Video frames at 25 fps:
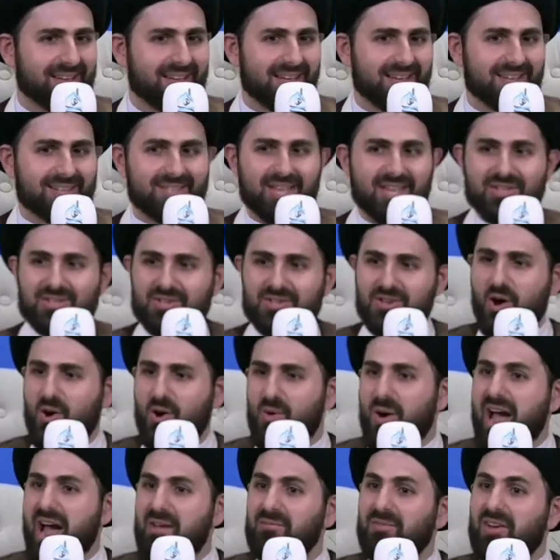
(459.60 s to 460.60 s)
He says,
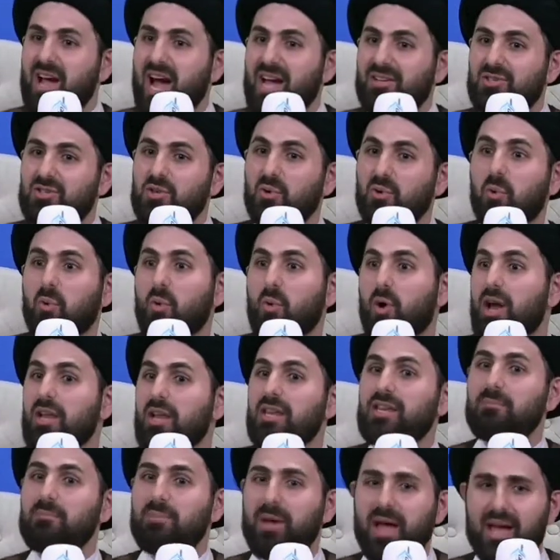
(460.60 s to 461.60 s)
no, I've got
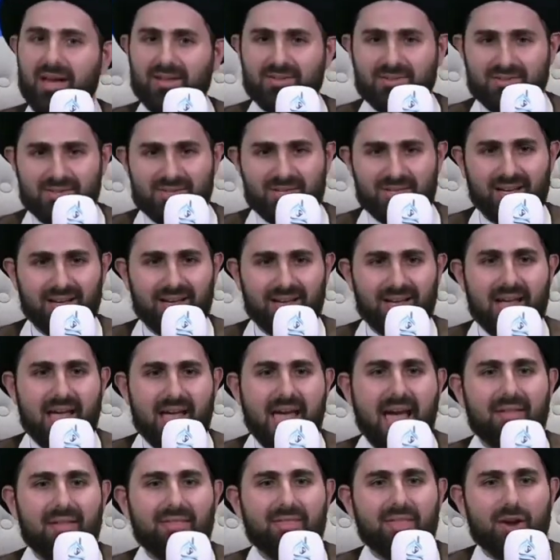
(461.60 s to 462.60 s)
20 pens.
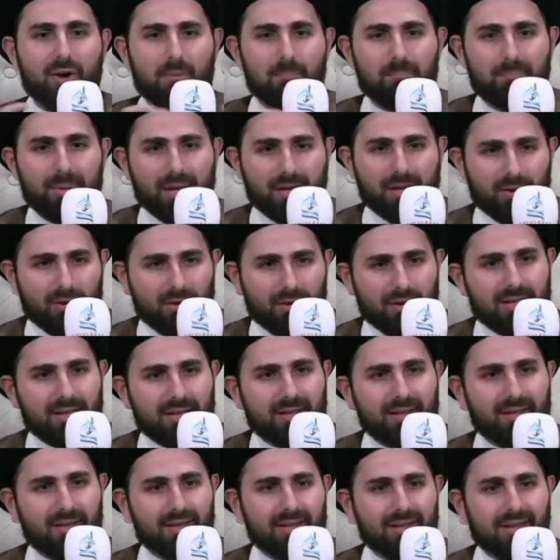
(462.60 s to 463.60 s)
And they're
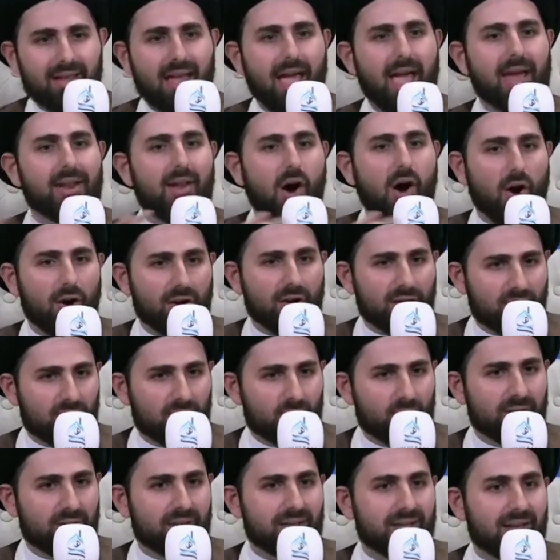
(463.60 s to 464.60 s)
bickering and
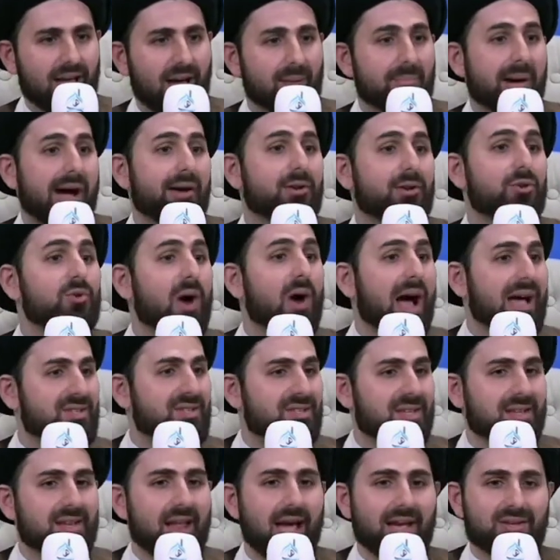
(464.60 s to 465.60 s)
arguing about who has
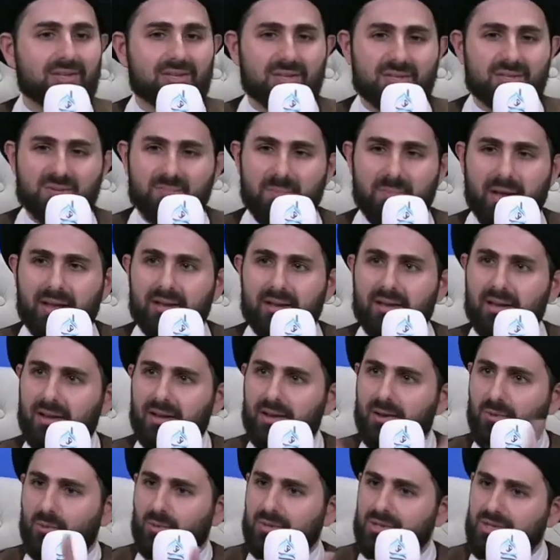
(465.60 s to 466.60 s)
the nicest pen,
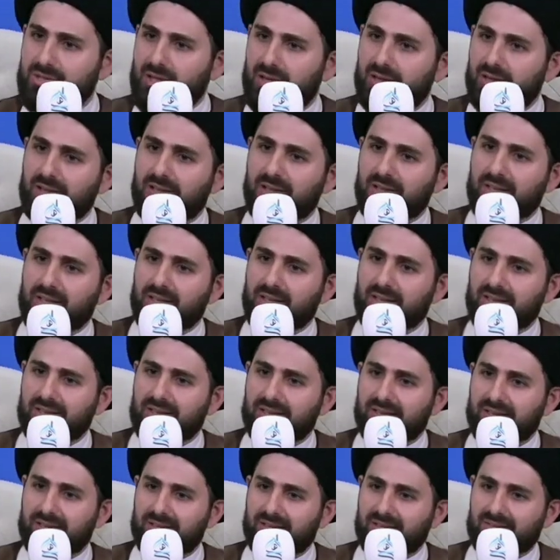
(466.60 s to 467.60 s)
when suddenly
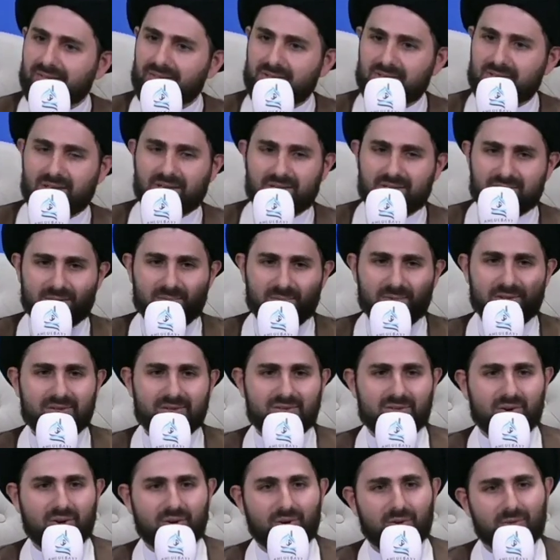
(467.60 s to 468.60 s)
the 60
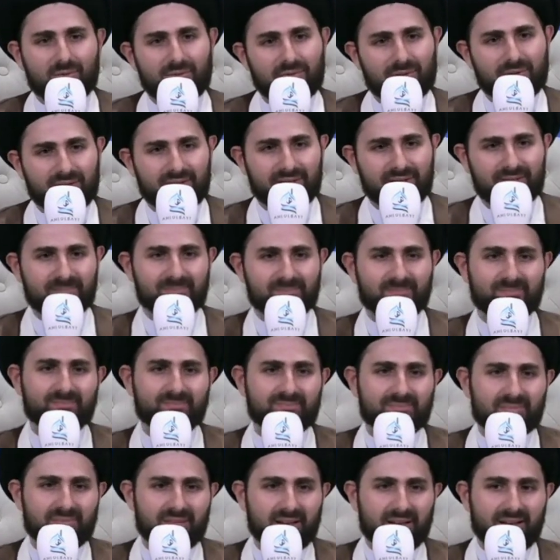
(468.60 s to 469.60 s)
minutes are over.
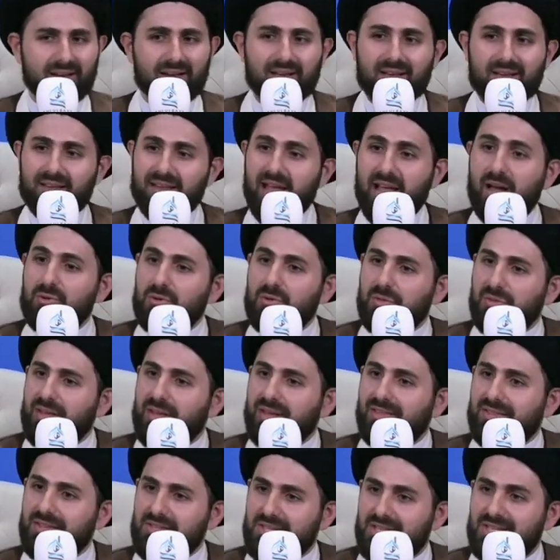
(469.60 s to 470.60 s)
Now you
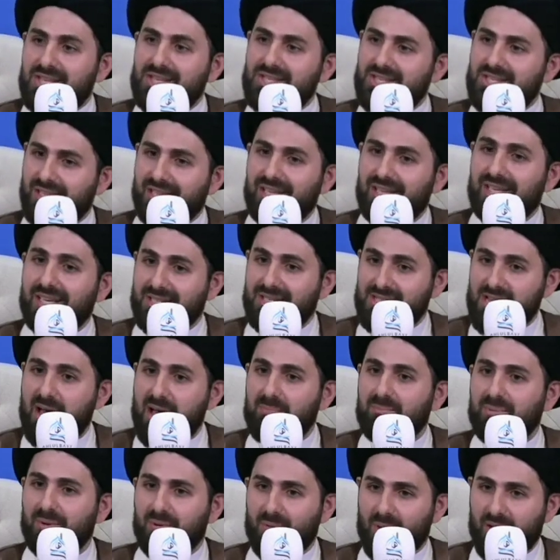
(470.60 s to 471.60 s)
think this is a silly
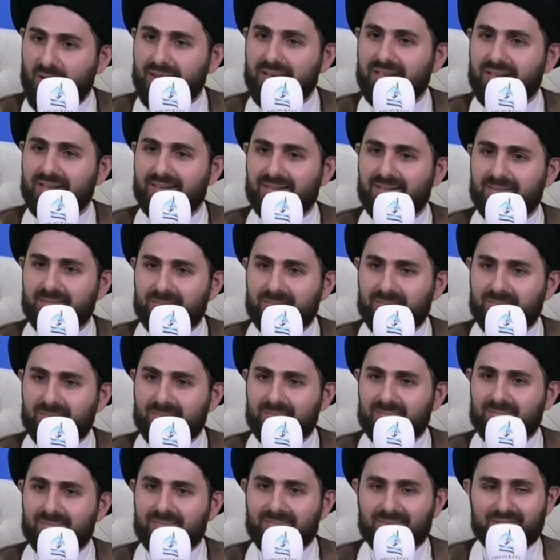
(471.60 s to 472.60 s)
example, right?
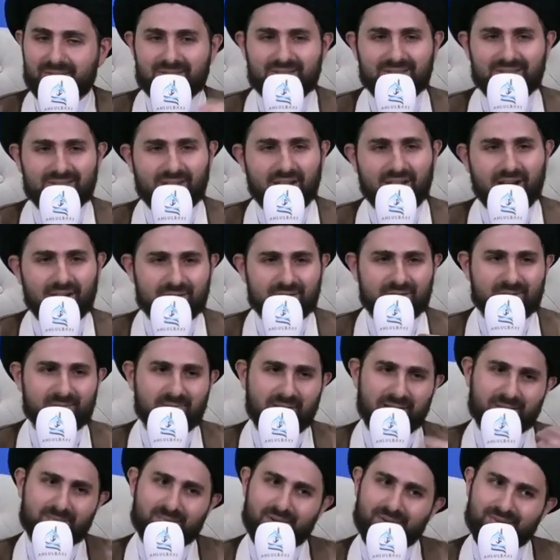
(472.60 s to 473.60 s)
This is us,
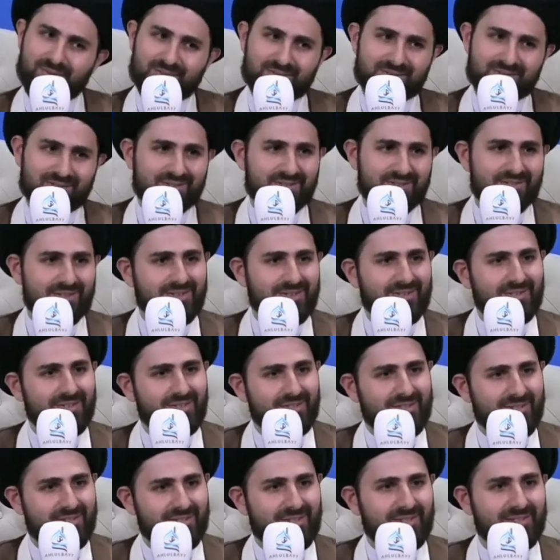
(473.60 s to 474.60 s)
my brothers and sisters.
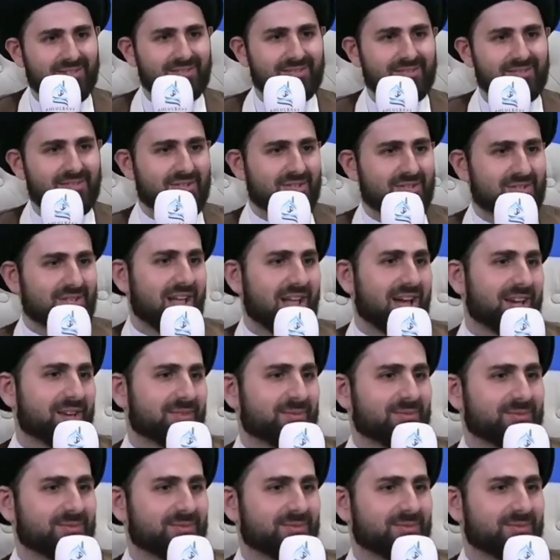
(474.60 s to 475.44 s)
This is life.